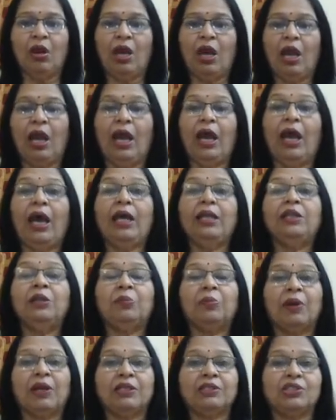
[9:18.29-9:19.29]
and the
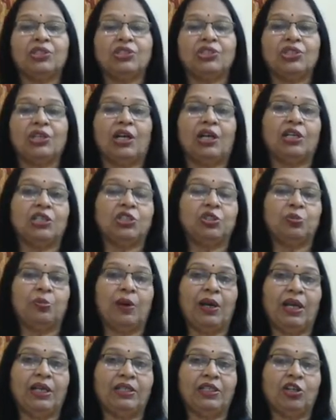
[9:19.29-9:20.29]
prices charged
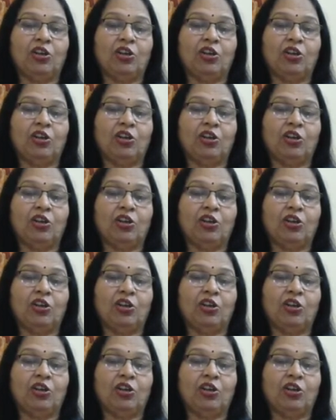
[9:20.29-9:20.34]
by the